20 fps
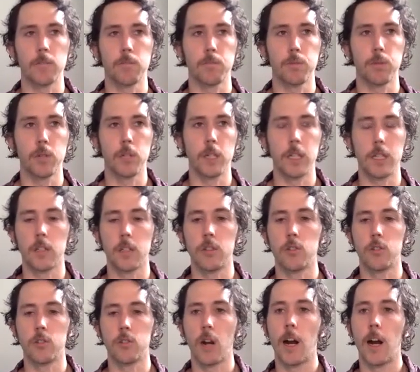pretty
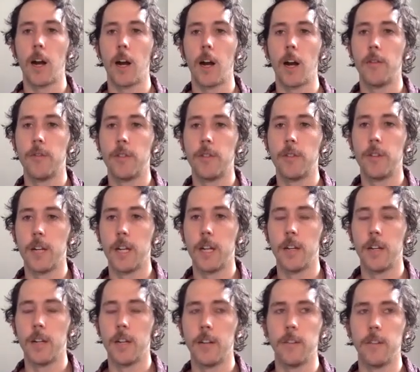contrived
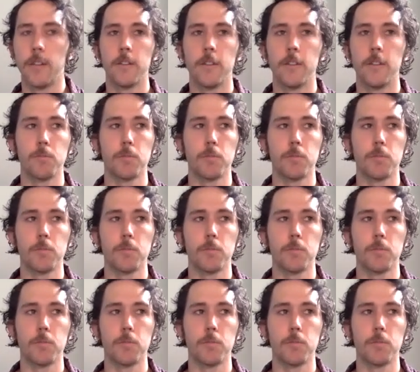and